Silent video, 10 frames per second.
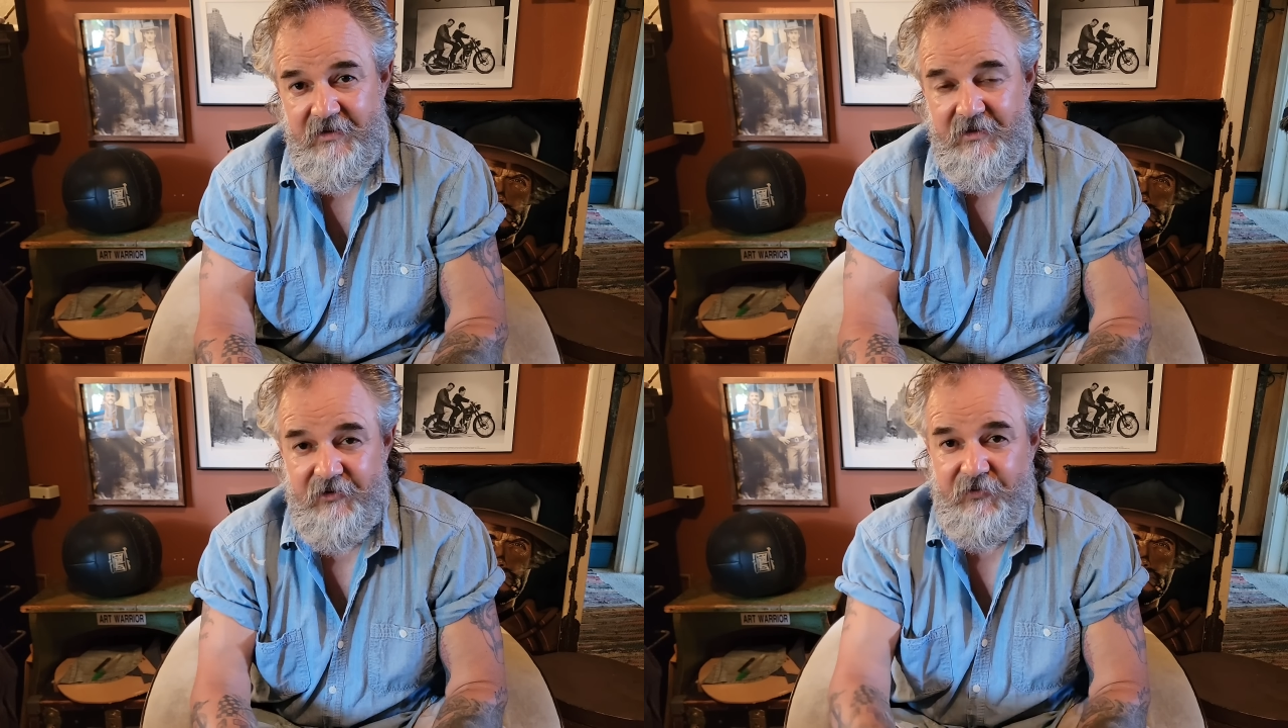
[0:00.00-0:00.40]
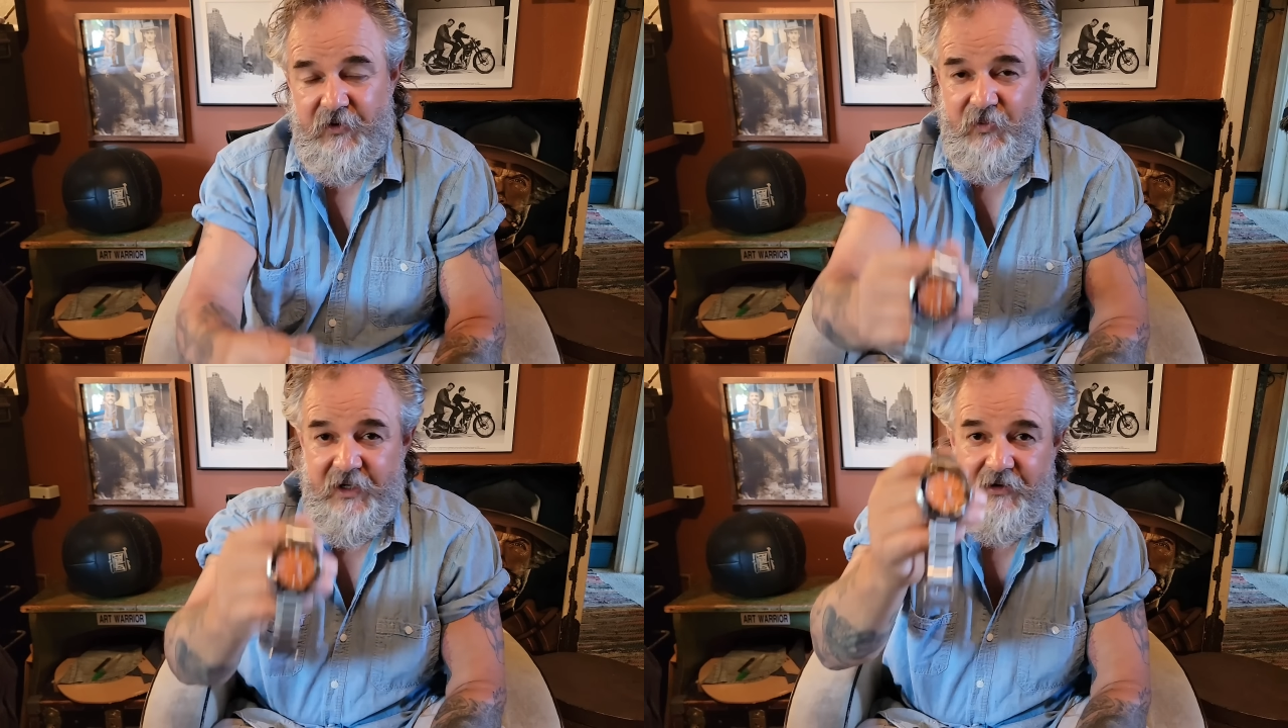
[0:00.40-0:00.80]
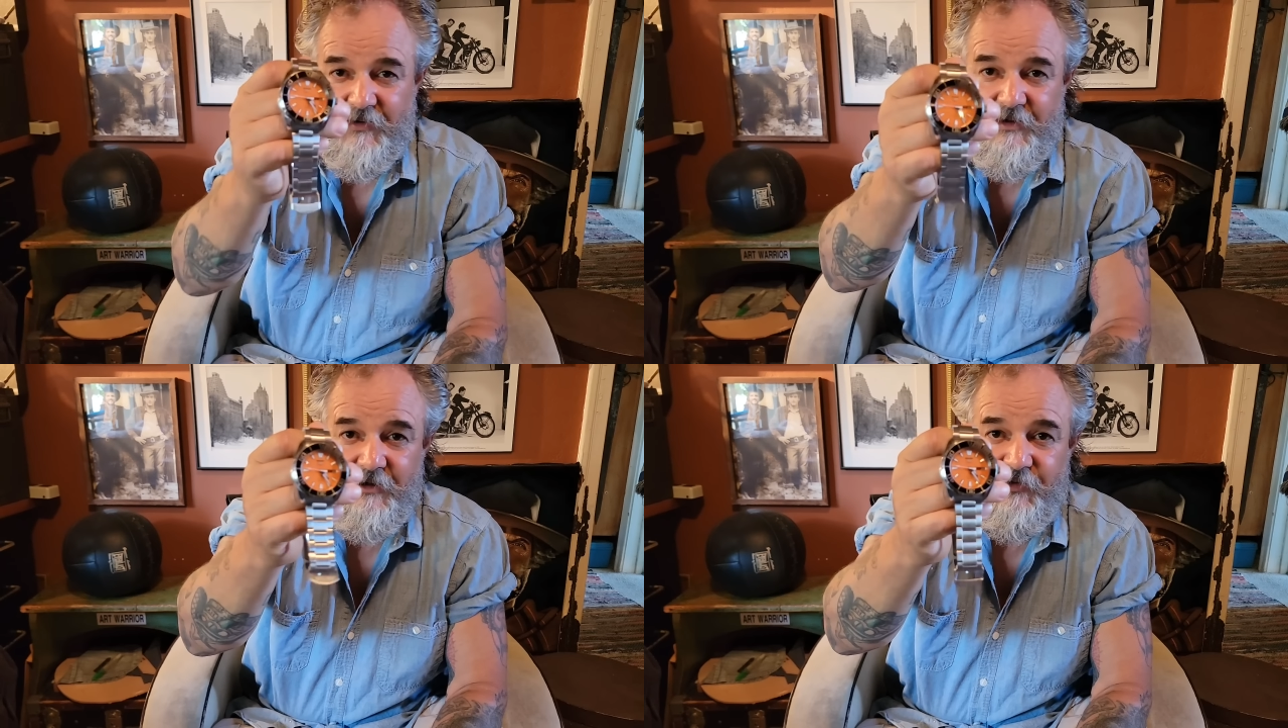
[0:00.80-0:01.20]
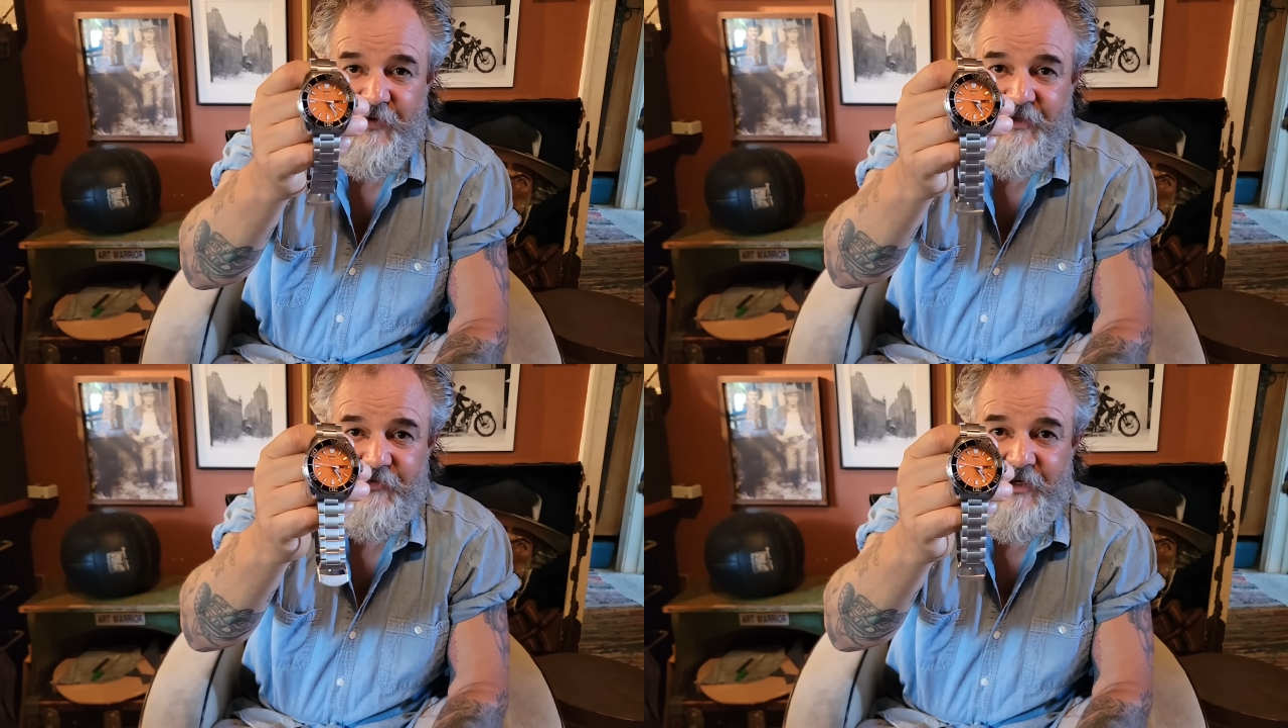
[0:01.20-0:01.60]
Because if you're wearing an orange
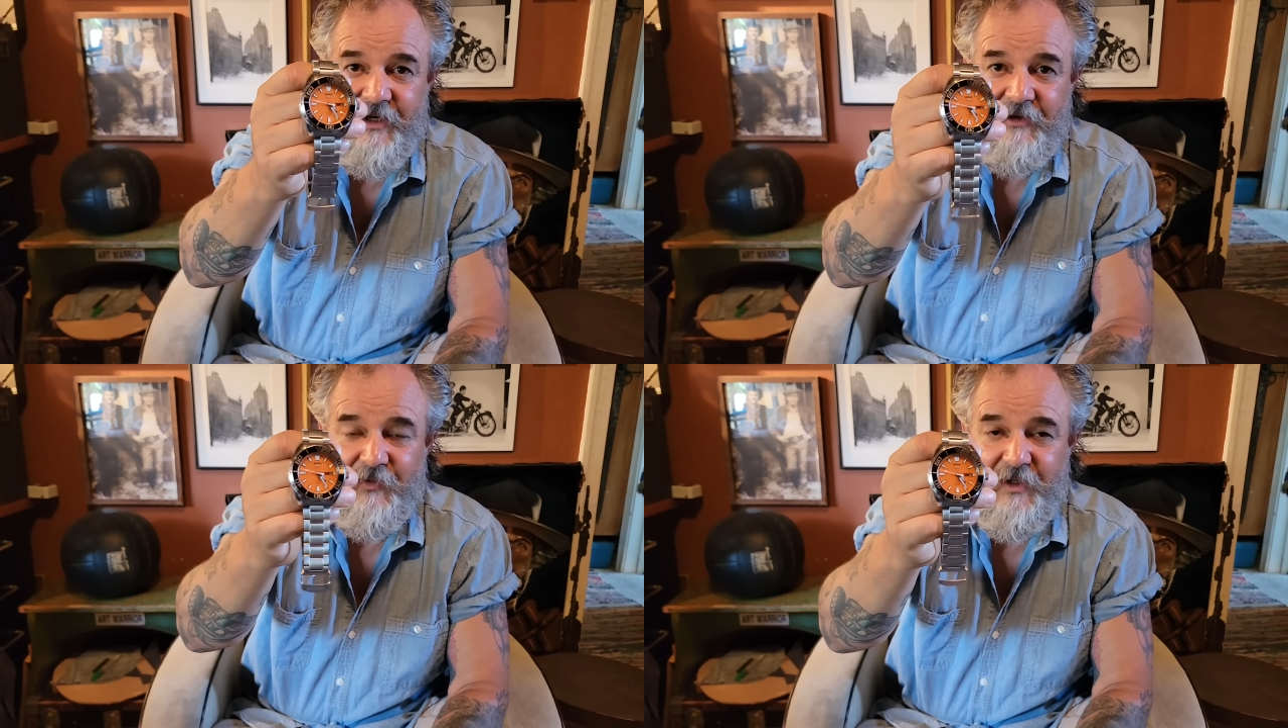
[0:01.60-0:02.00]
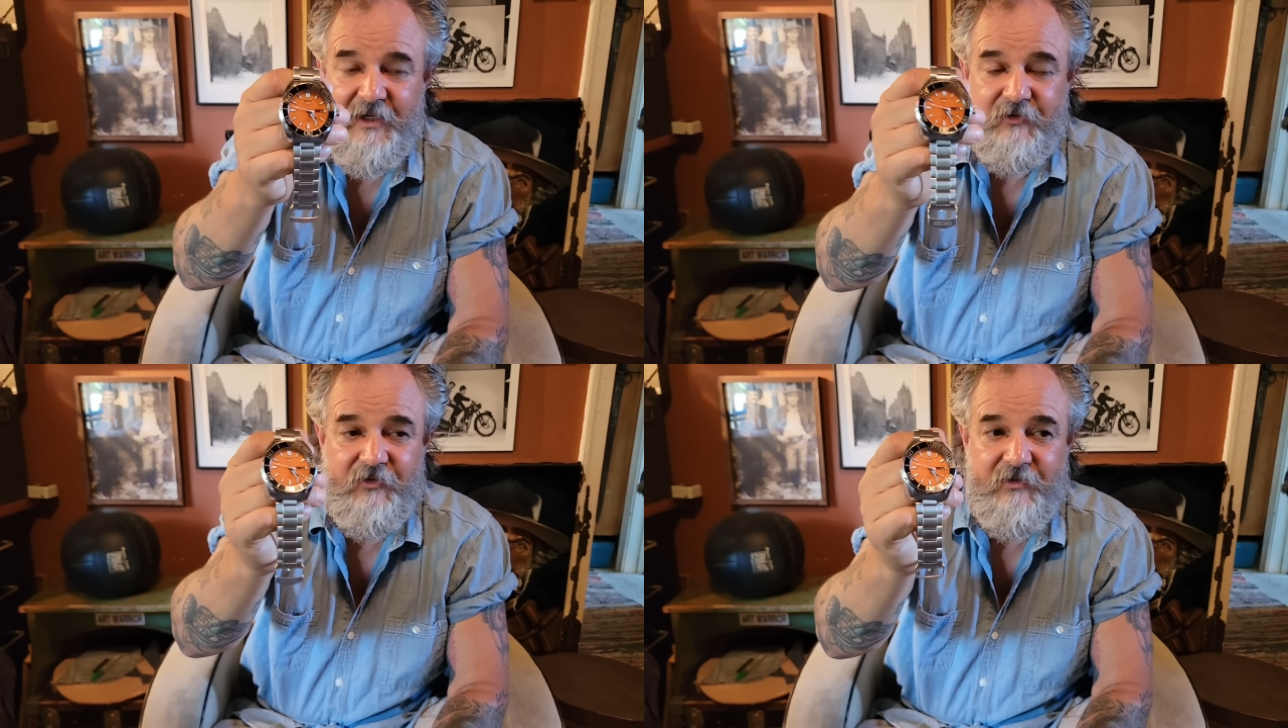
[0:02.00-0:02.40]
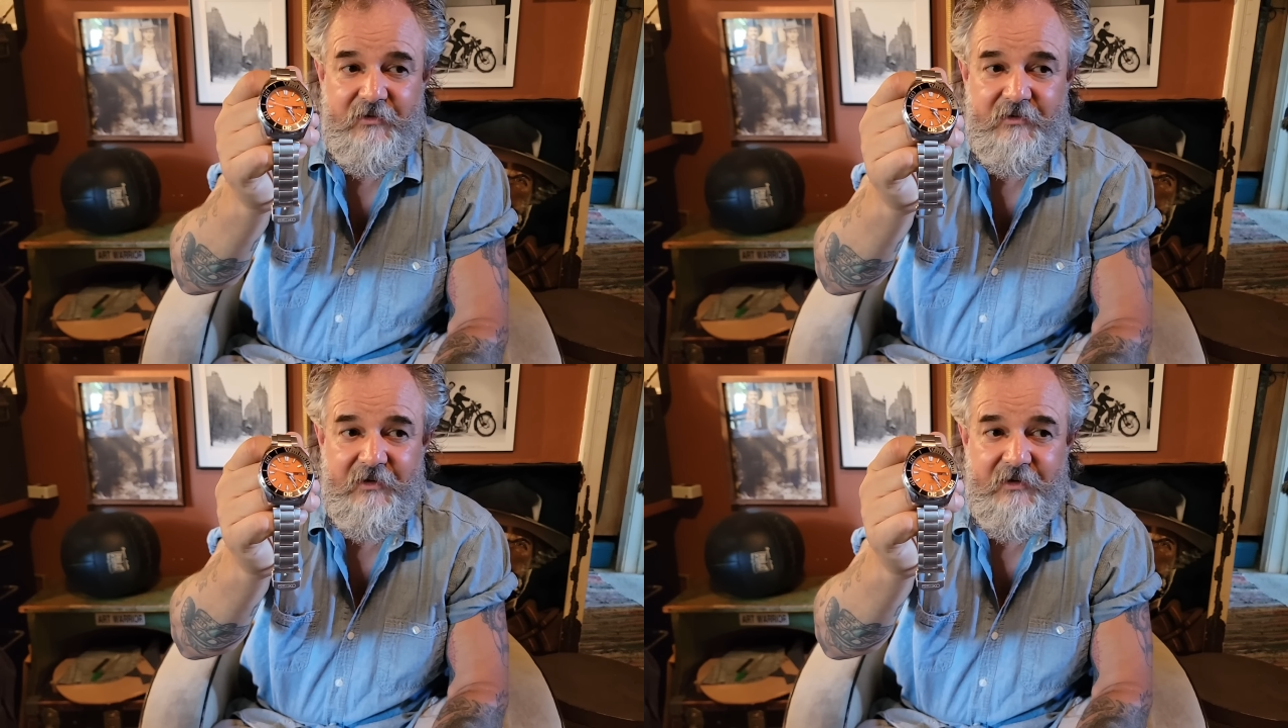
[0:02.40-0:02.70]
face dive watch